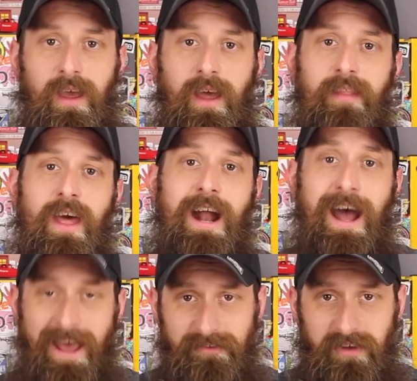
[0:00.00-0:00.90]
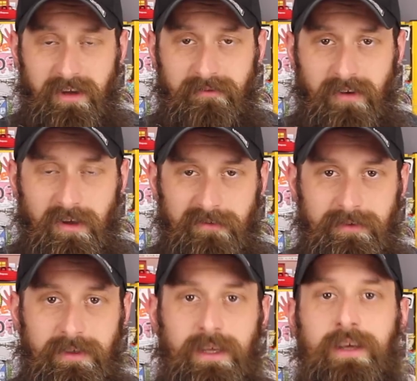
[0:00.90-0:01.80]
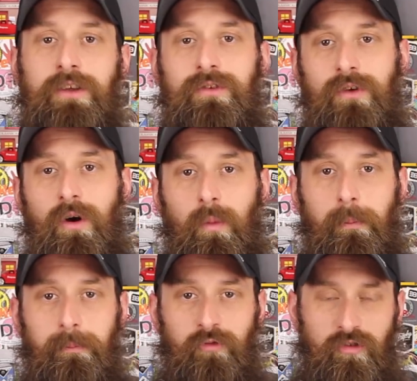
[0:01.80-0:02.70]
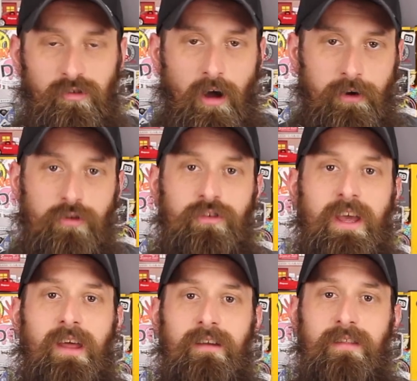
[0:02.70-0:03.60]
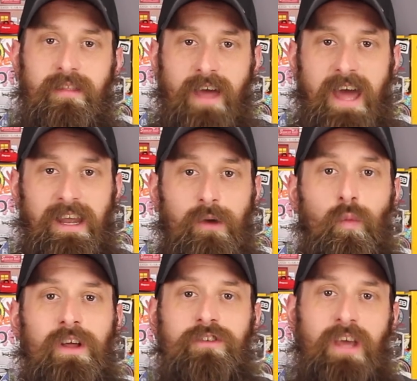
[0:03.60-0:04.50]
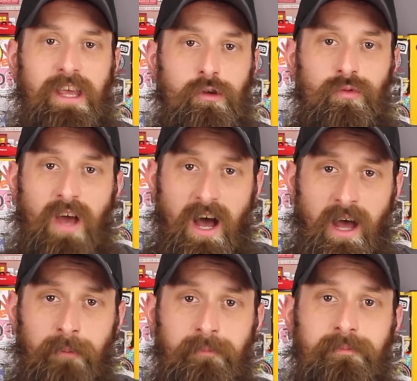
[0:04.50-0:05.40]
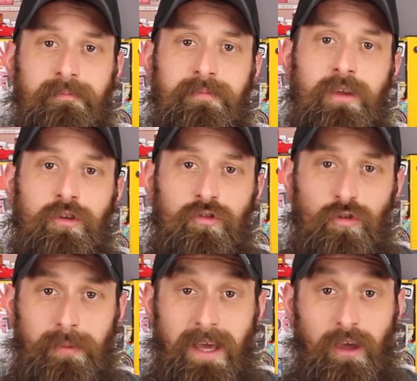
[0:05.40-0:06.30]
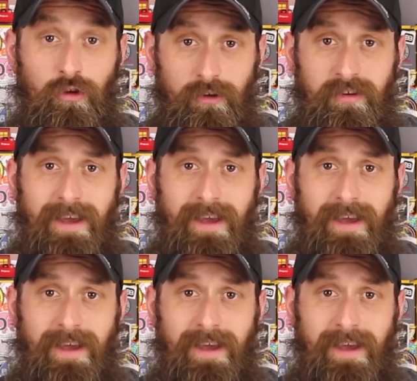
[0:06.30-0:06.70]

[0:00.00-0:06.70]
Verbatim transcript: And then I have to get involved. So just understand that it will take you time to be a good